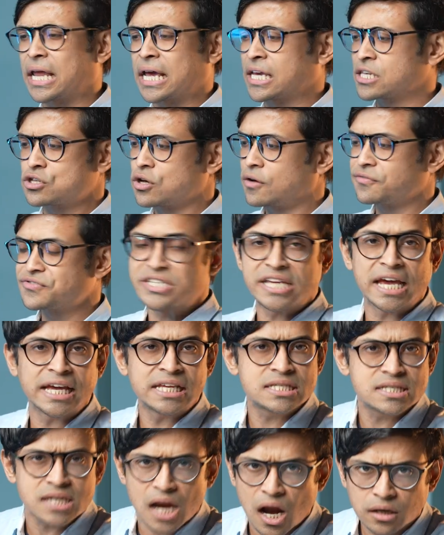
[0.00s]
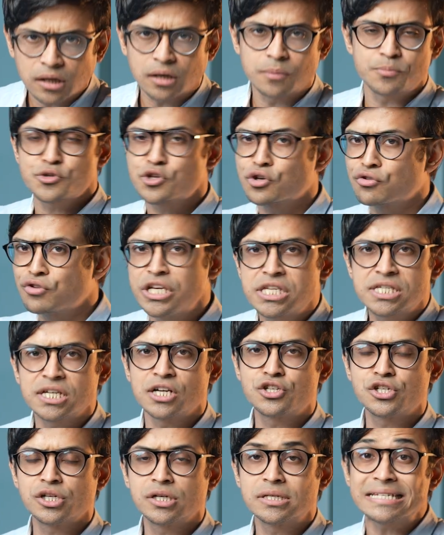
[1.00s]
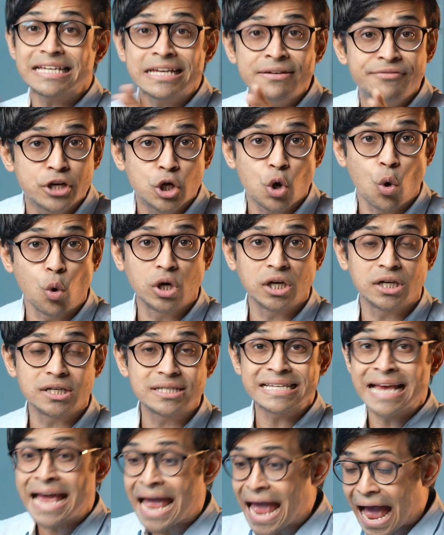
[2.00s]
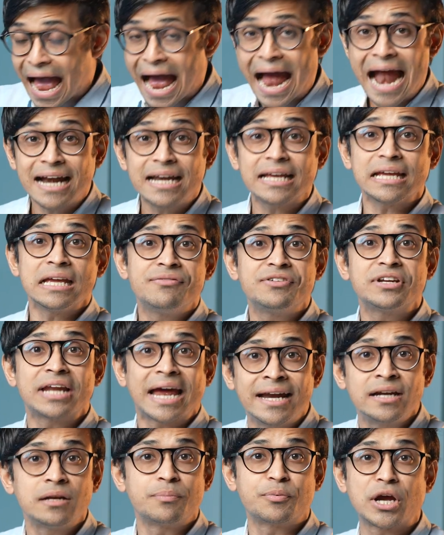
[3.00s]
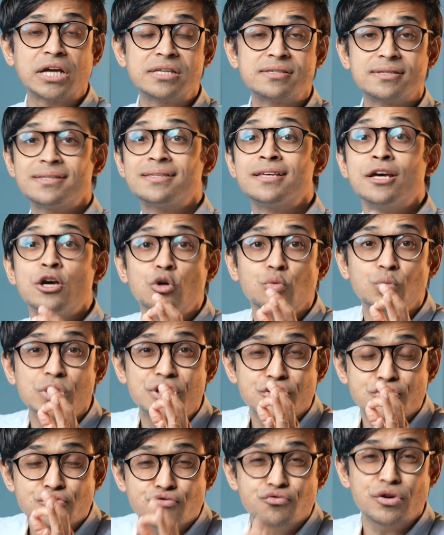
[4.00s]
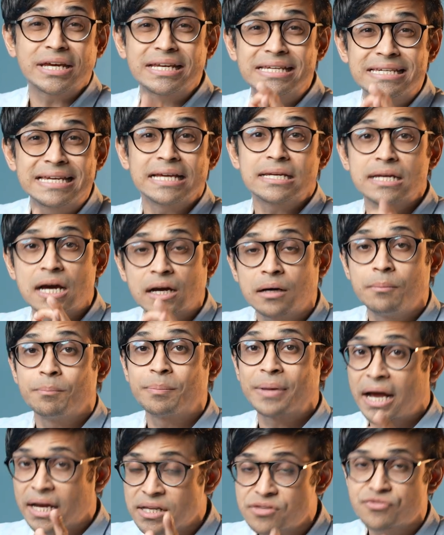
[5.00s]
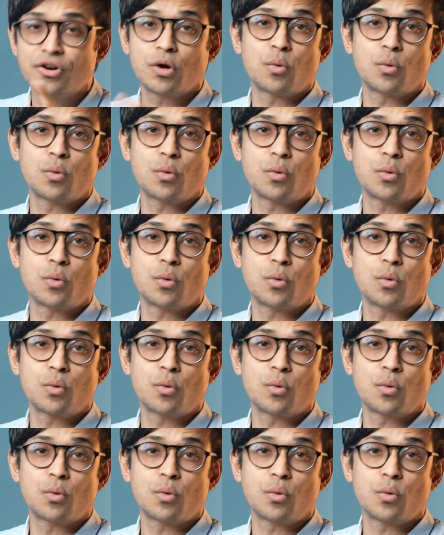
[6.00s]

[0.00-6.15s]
likes of, say, startups, researchers, even coders, and even enterprises with strict data compliance